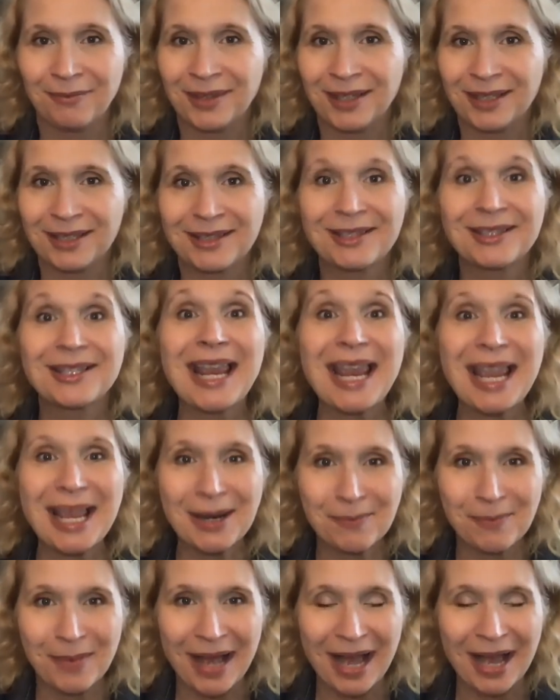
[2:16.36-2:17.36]

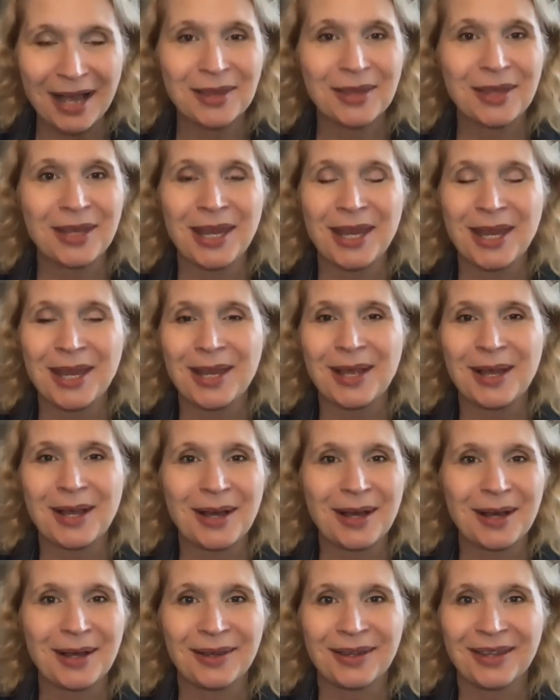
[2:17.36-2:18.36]
standby, the
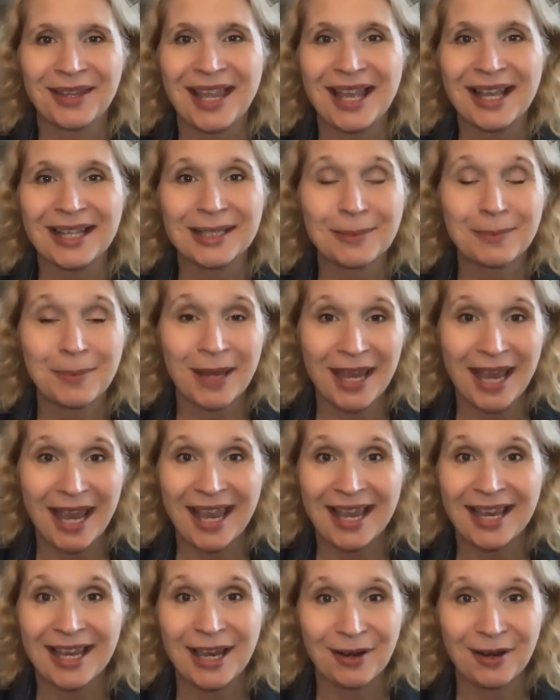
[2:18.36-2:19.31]
SBA